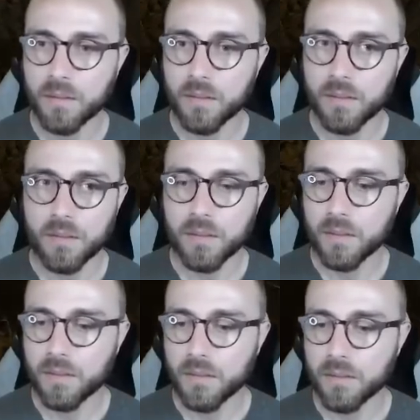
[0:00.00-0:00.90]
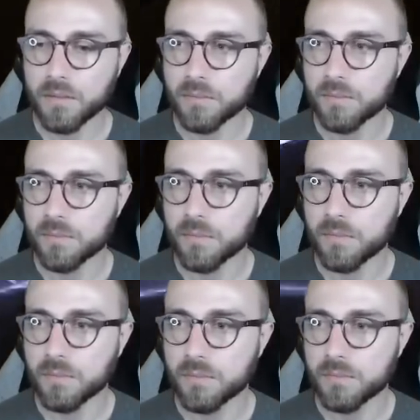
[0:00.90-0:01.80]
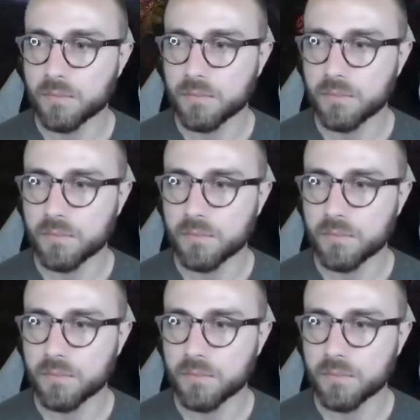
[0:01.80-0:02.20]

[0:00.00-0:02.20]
[no speech]